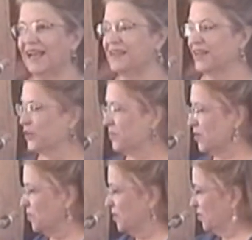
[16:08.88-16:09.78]
Another
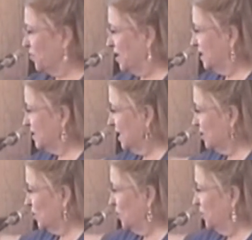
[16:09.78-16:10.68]
moment was I
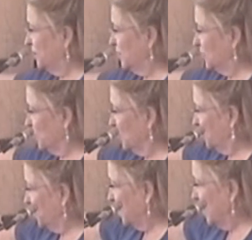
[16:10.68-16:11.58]
told them the truth